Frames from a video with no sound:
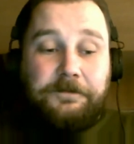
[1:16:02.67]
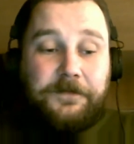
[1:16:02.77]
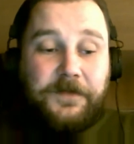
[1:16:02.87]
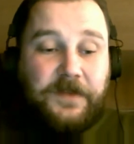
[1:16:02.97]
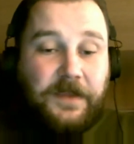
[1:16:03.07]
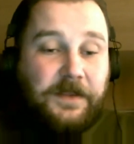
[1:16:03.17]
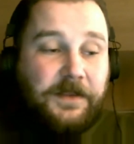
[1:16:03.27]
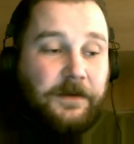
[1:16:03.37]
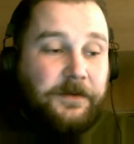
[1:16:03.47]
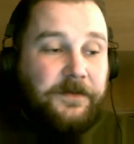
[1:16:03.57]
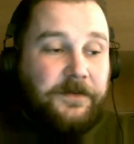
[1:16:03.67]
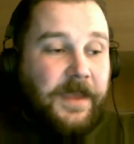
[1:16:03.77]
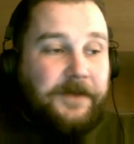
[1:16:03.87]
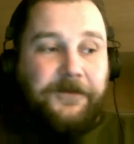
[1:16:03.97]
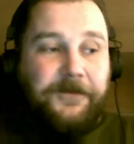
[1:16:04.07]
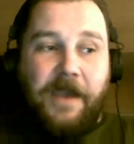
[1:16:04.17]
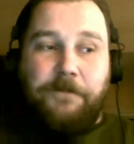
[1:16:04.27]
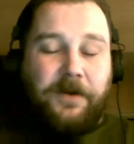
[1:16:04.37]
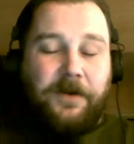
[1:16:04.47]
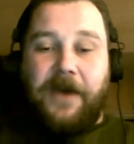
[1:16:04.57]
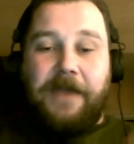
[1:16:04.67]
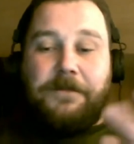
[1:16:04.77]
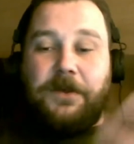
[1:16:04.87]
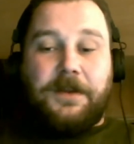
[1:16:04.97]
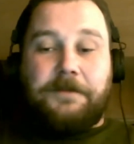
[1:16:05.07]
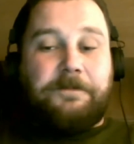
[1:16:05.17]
said that there was like 5.5 million